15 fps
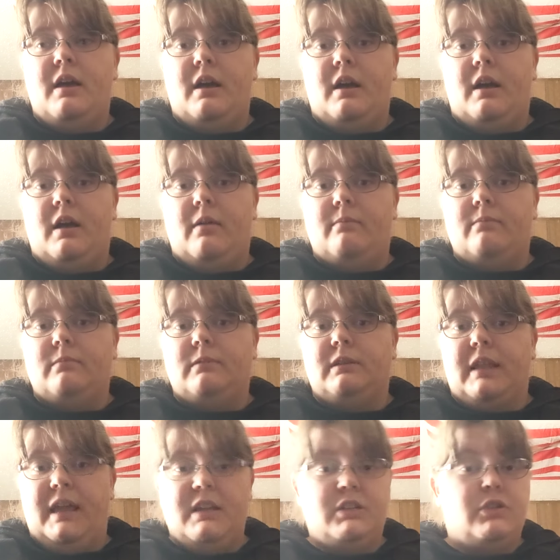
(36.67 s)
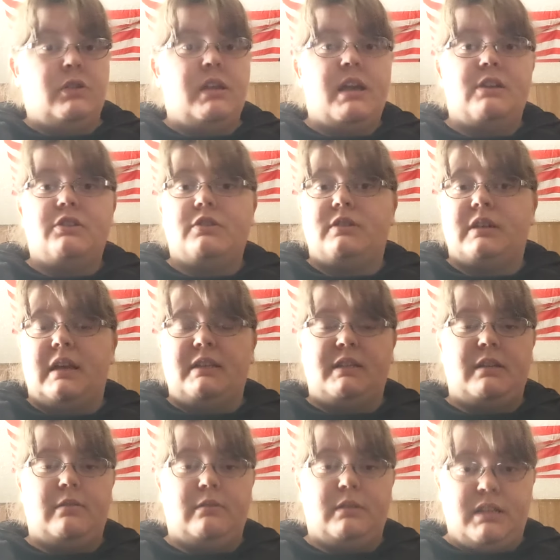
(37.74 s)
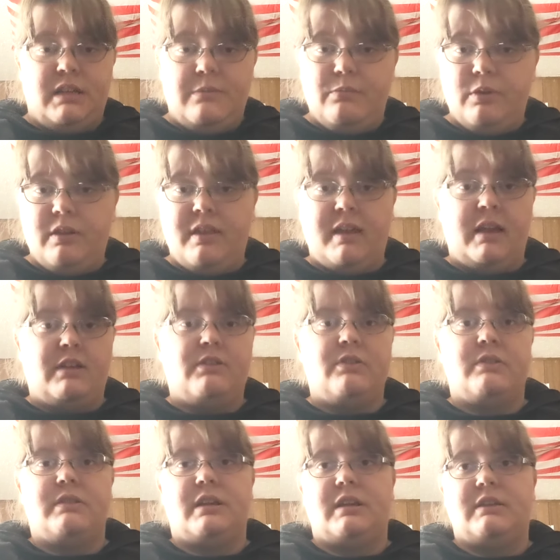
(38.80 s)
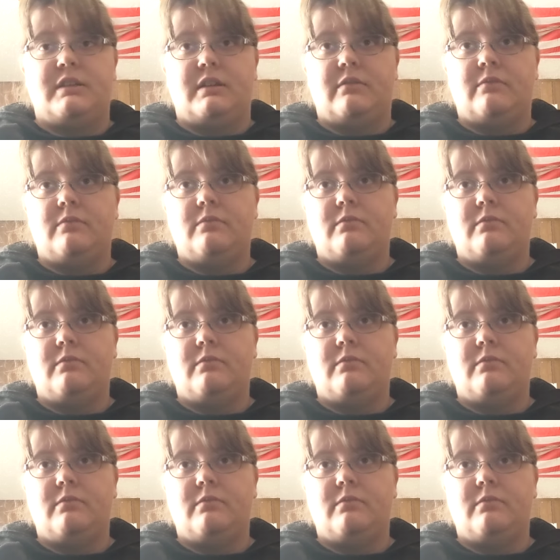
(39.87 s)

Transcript: Light duty exercising, deep breathing exercising.